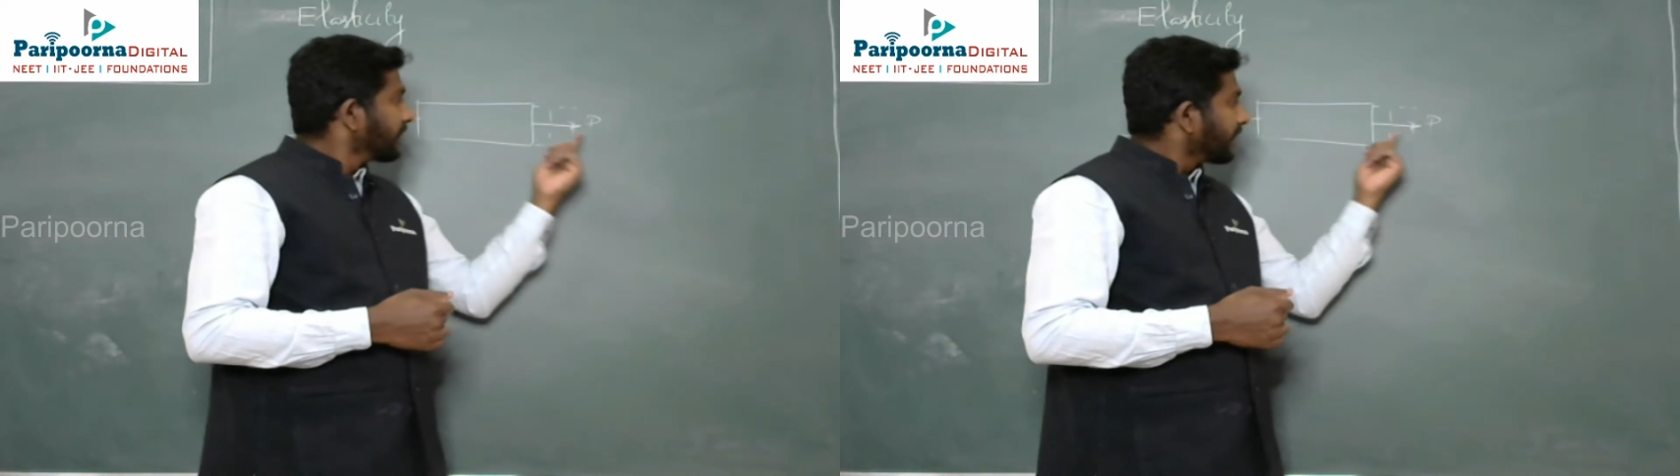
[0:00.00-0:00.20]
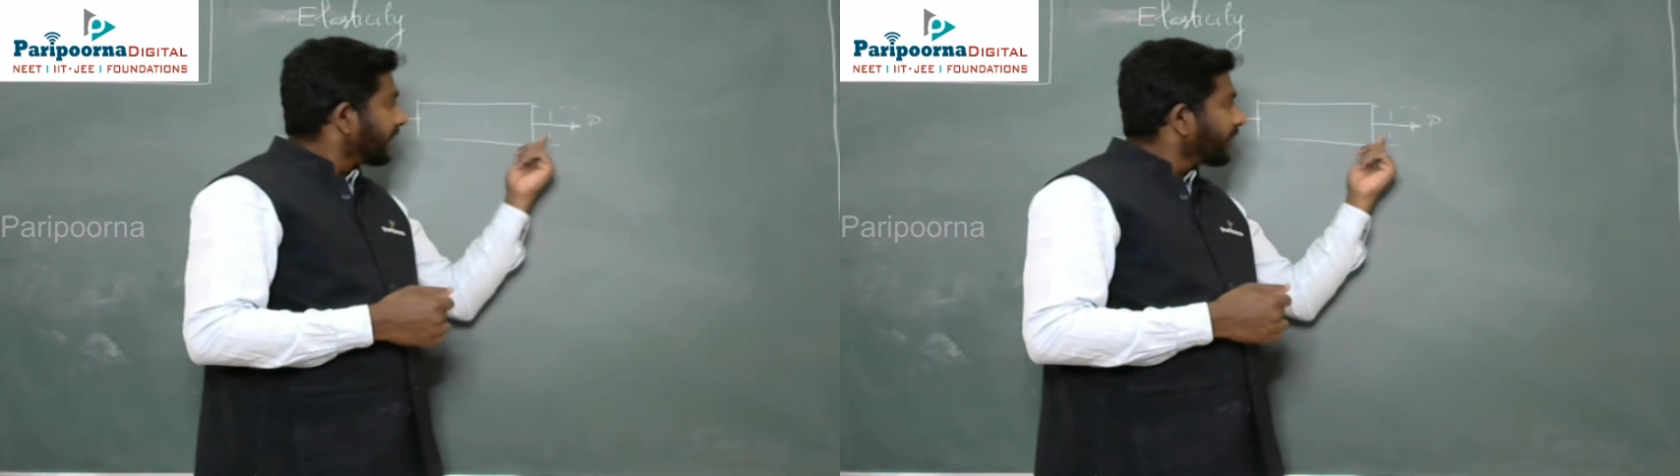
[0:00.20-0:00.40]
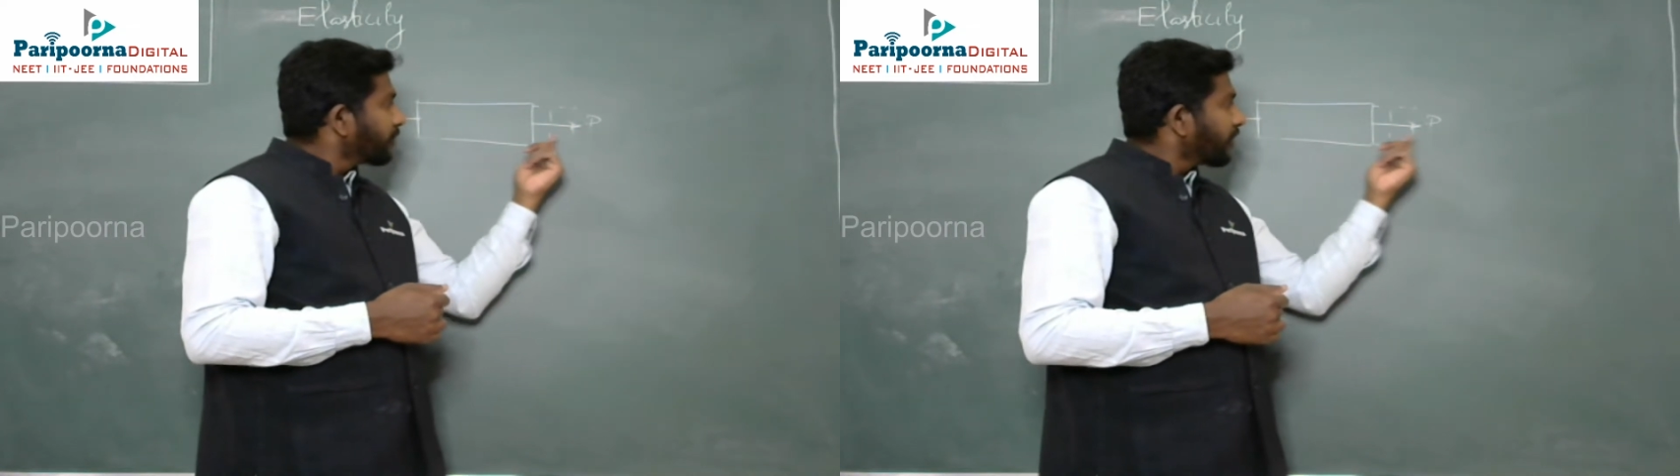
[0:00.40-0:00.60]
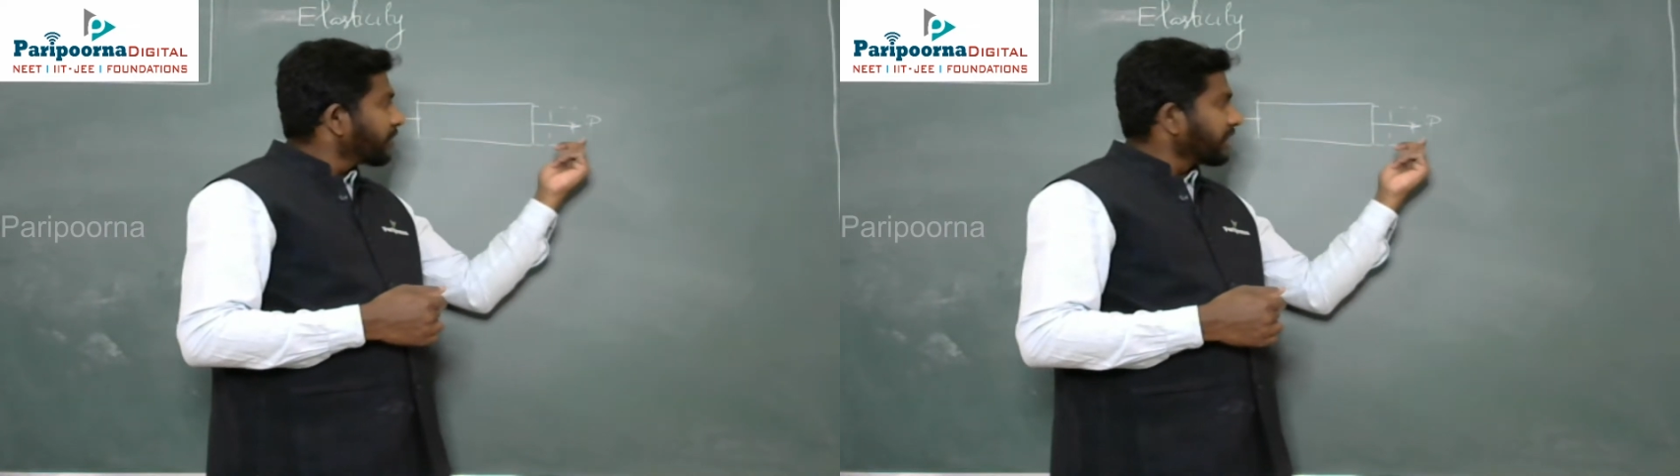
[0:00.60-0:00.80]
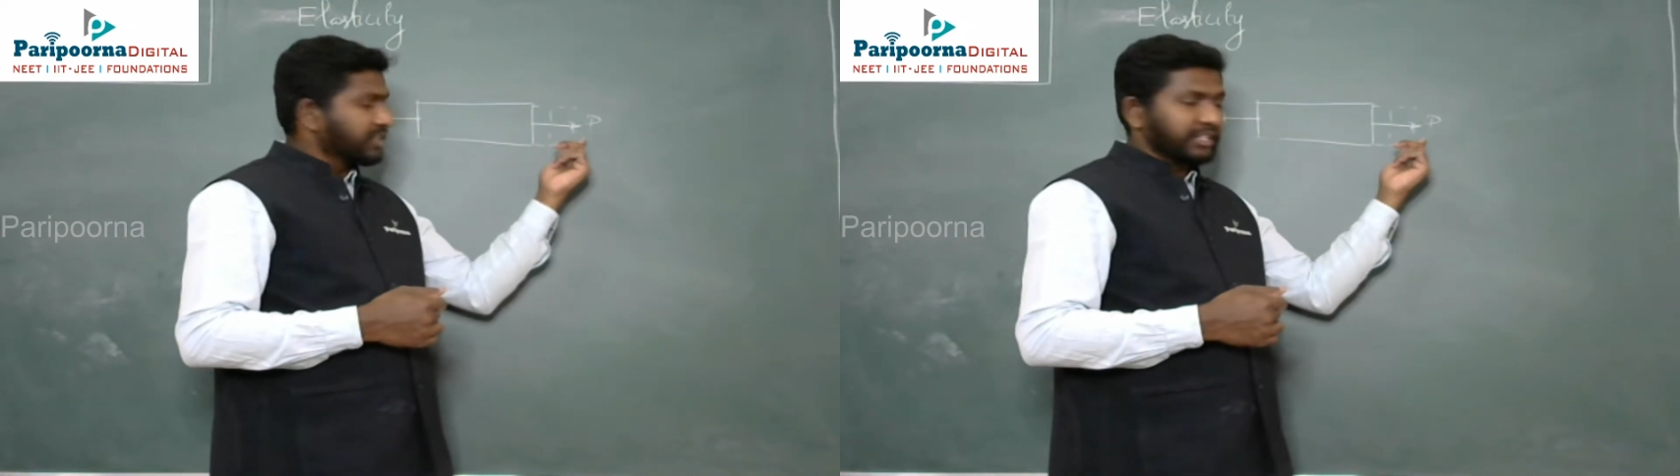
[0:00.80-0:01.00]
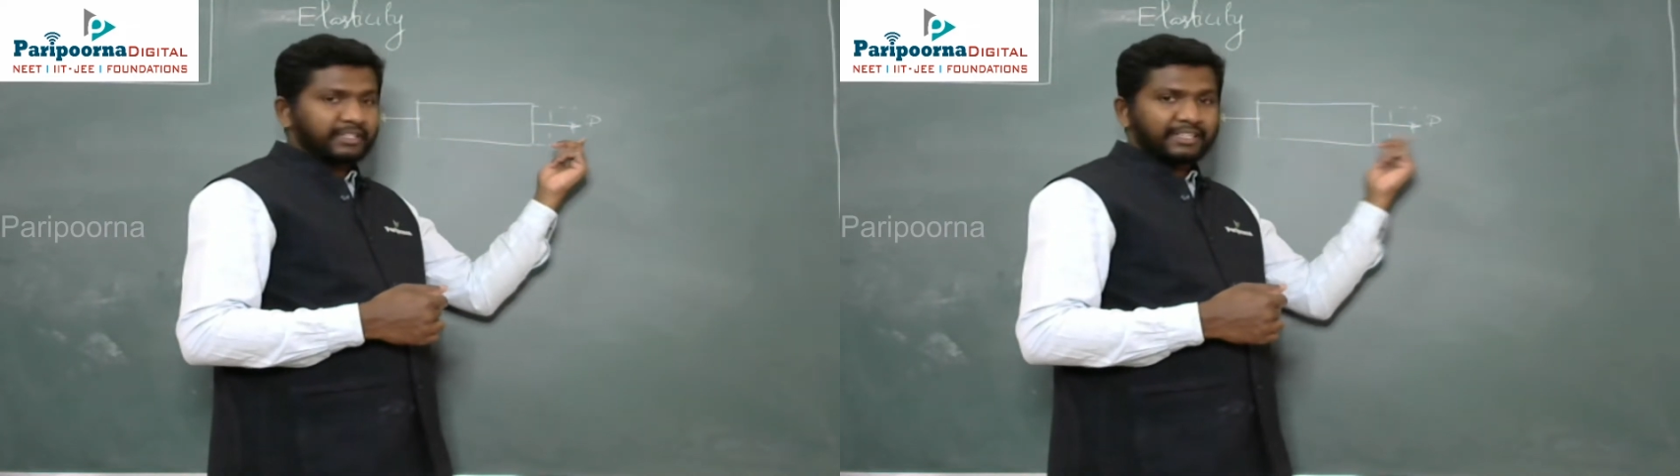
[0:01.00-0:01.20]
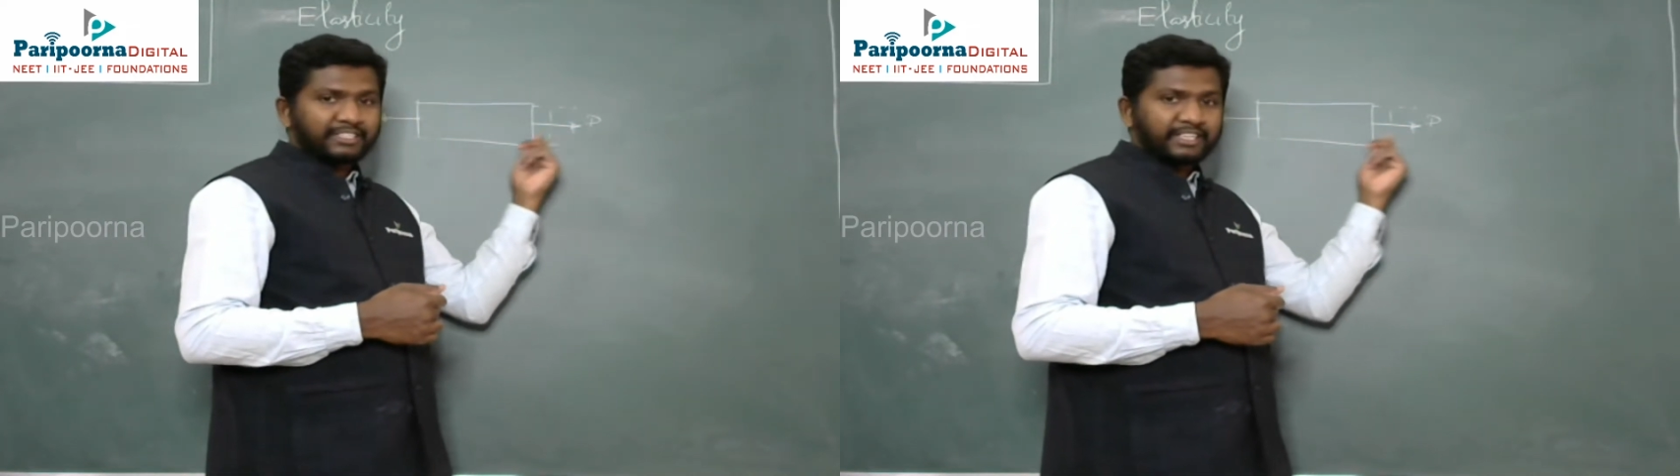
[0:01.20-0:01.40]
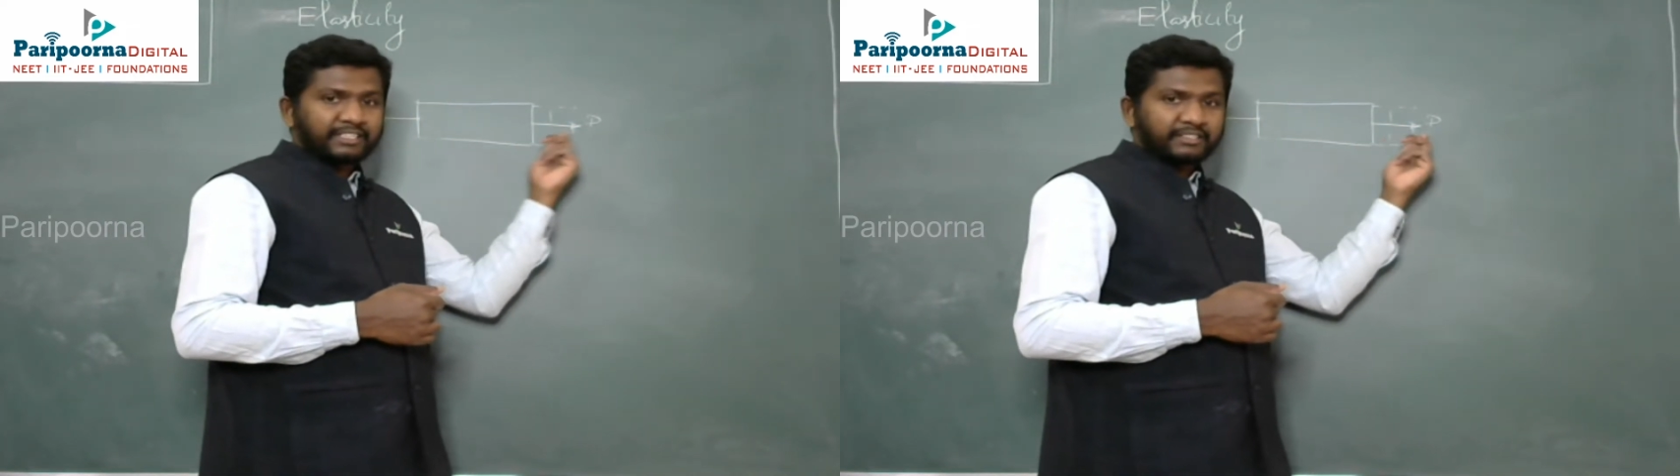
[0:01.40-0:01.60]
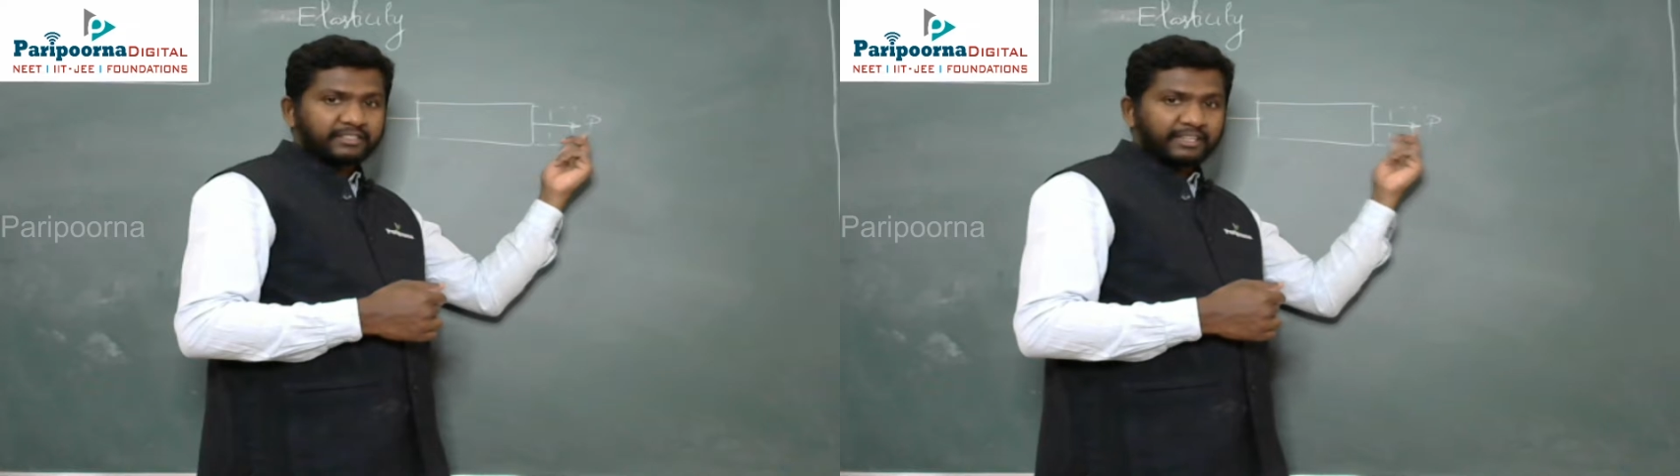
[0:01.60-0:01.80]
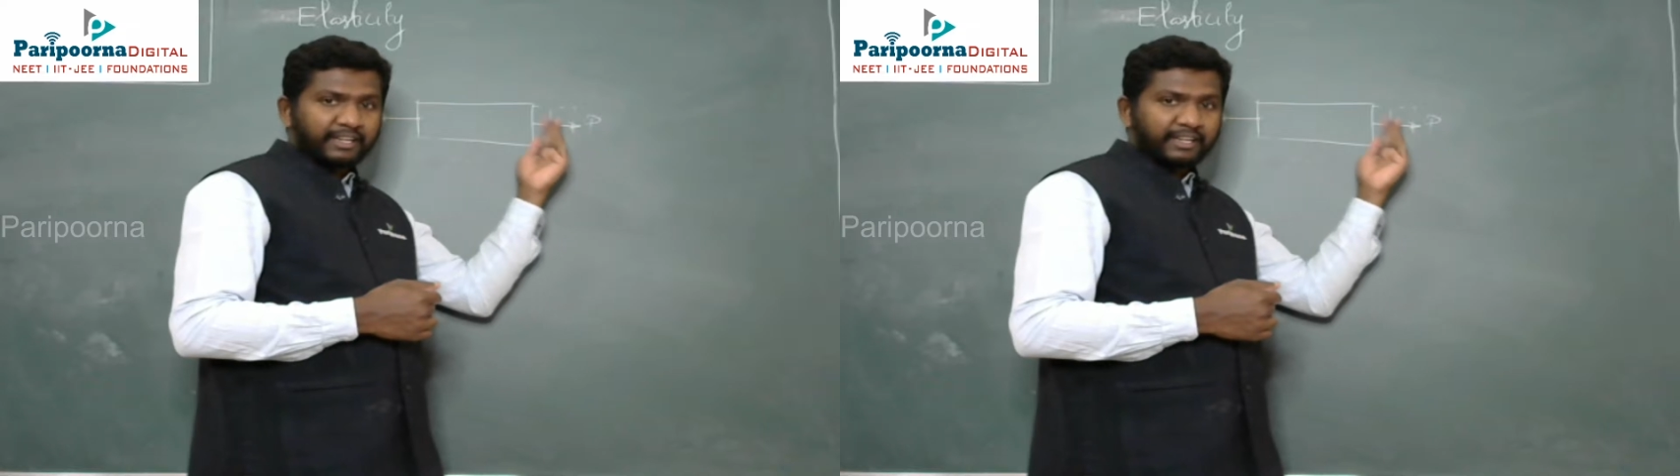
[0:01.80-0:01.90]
the deformation, the changes in